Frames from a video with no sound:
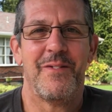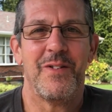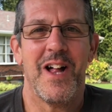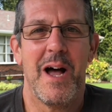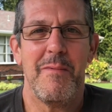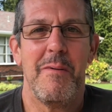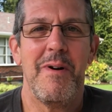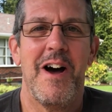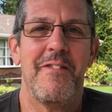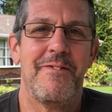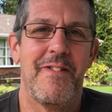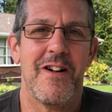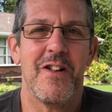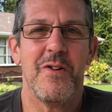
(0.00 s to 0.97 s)
Well, I'm
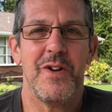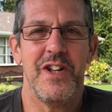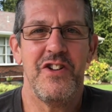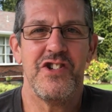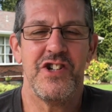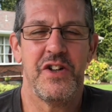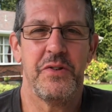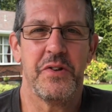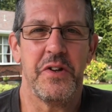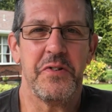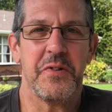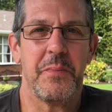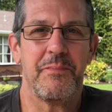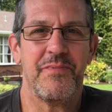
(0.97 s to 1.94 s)
about following
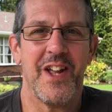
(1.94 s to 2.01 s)
Jesus